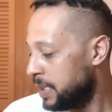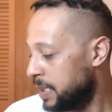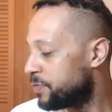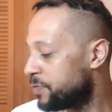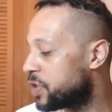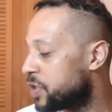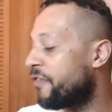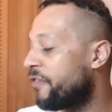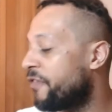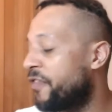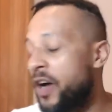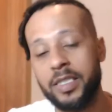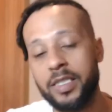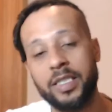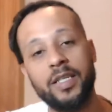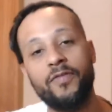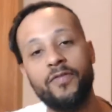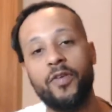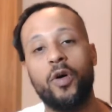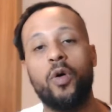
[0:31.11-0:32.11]
So first
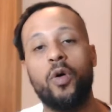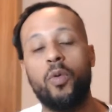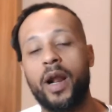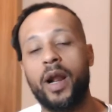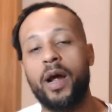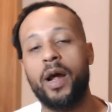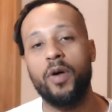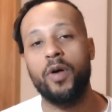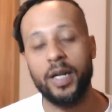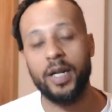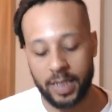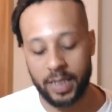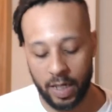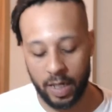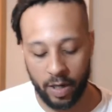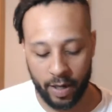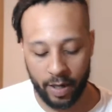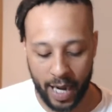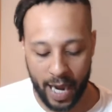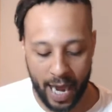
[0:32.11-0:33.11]
of all, what I wanted to
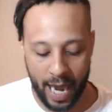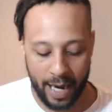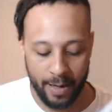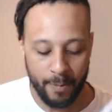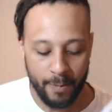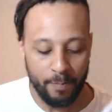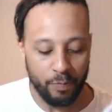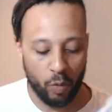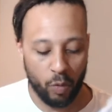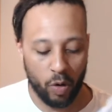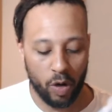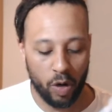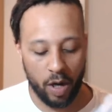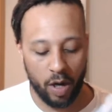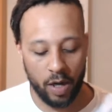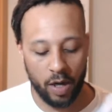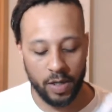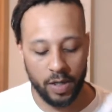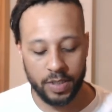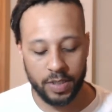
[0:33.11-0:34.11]
look at
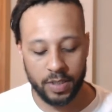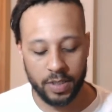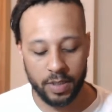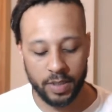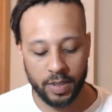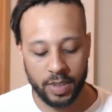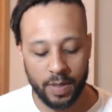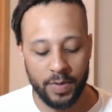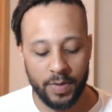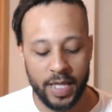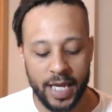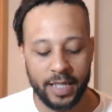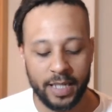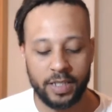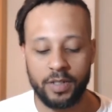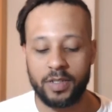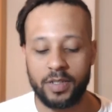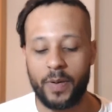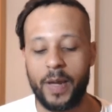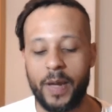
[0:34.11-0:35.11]
was some of the
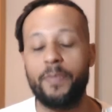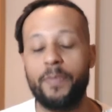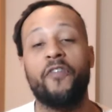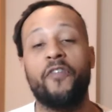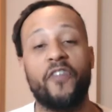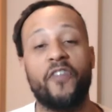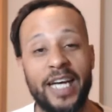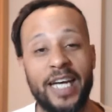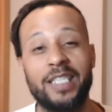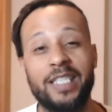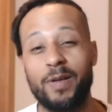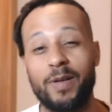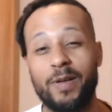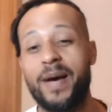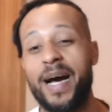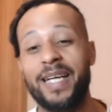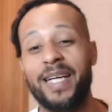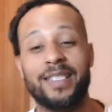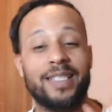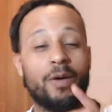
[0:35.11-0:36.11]
issues that people face with
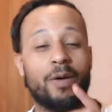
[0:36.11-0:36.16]
maths.